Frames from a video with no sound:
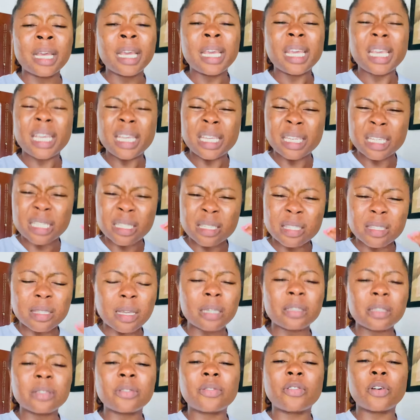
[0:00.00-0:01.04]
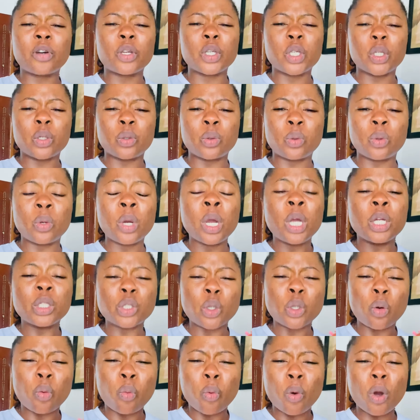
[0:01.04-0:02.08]
It is done for you.
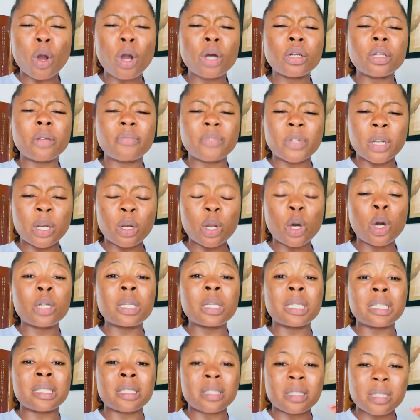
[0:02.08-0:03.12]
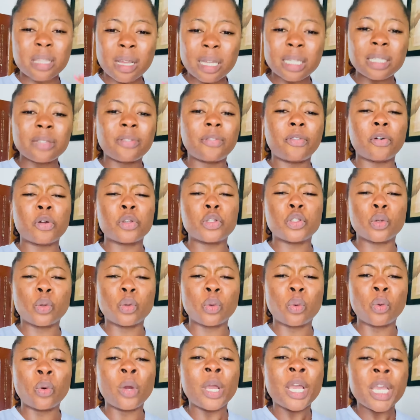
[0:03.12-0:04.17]
The word of the Lord is done for
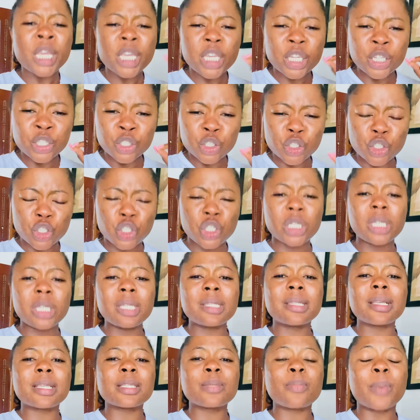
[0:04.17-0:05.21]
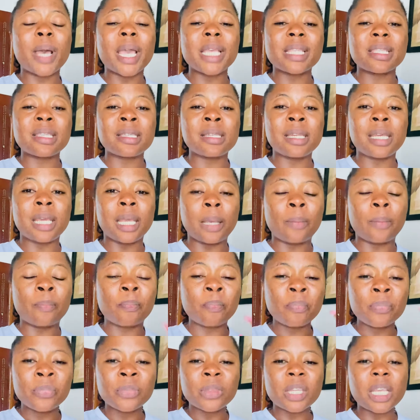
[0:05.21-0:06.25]
you. In Jesus' mighty name.
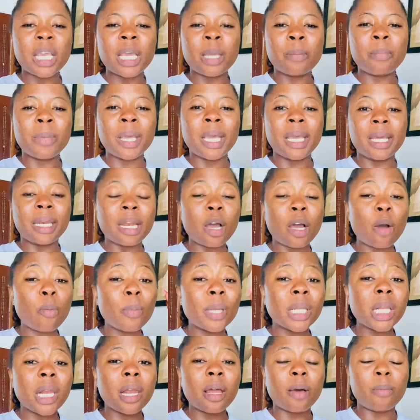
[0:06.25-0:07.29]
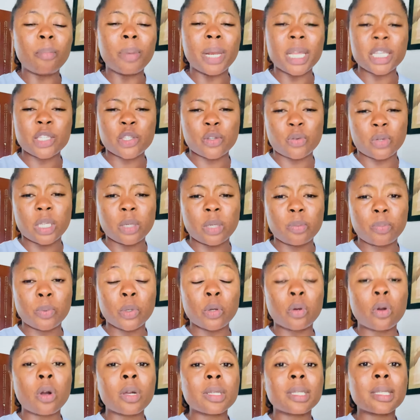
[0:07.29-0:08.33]
Amen. Now may the Lord bless you, keep
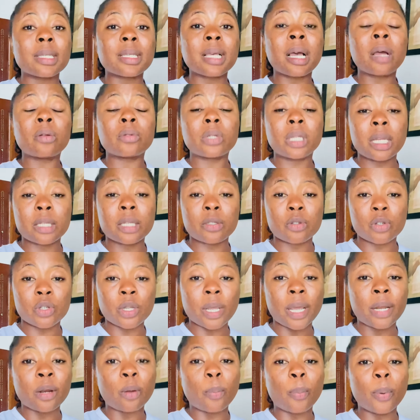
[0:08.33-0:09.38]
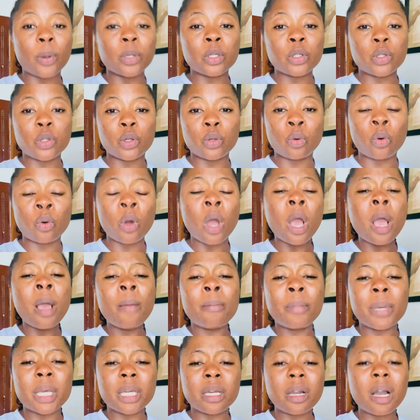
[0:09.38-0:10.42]
you, cause his countenance to shine upon you.
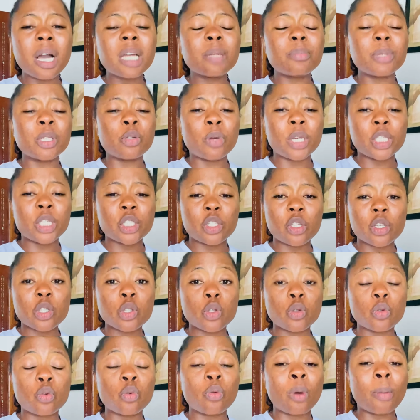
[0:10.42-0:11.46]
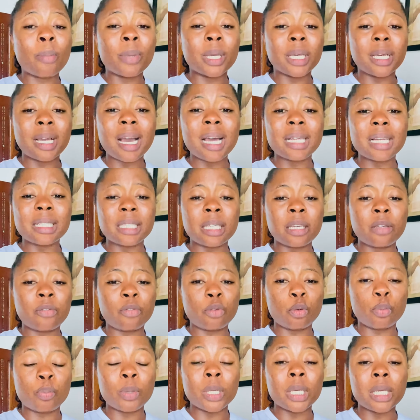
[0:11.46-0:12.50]
May God be gracious to you, and may God give
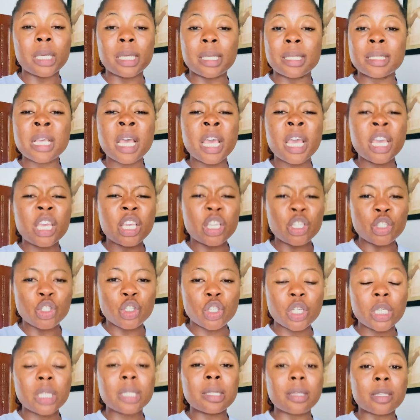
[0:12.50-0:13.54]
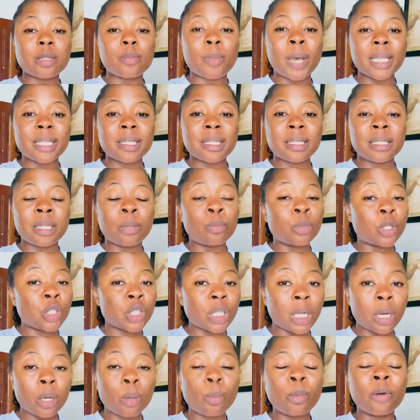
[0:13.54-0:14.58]
you peace. In Jesus' mighty name, the
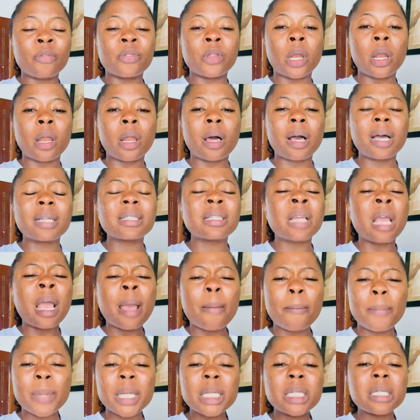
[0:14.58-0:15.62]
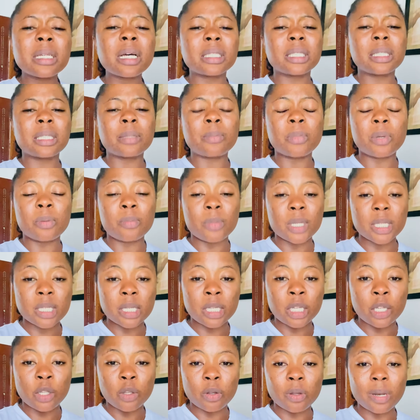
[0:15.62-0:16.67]
shalom of the Lord. May nothing be
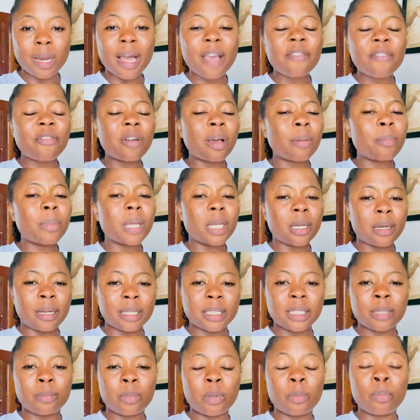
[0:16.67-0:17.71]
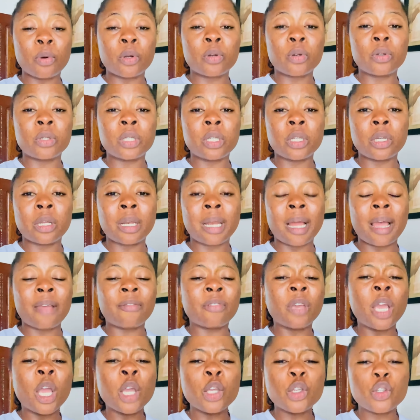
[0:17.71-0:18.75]
missing in your life, and may nothing be broken in your life.
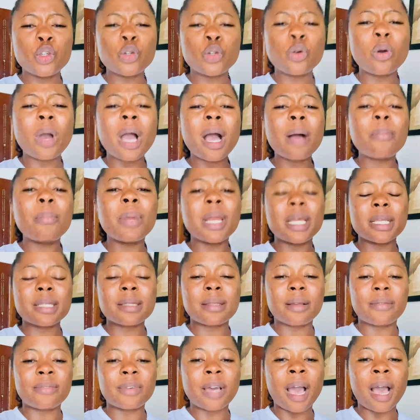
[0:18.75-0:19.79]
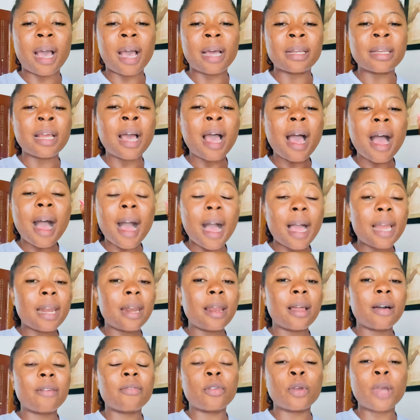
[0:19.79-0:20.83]
You are blessed of God. I
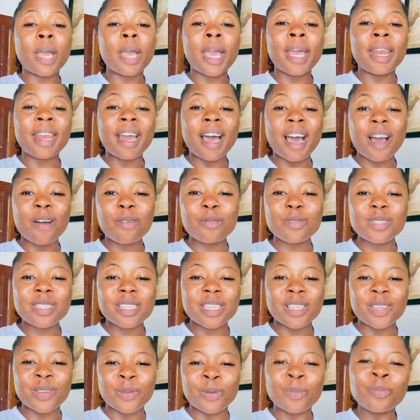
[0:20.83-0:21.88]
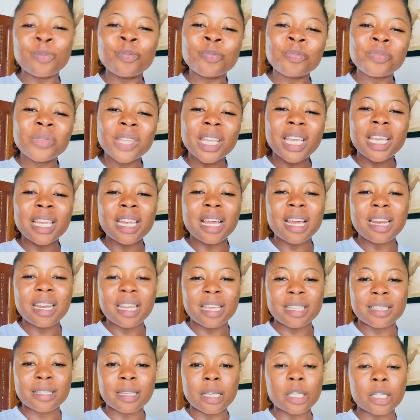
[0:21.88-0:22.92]
love you, and I will see you in our
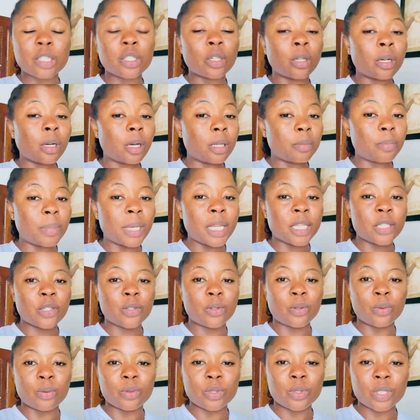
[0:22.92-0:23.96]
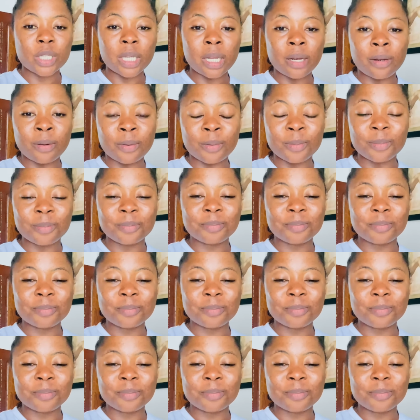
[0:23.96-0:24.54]
next session. God bless you. Shalom.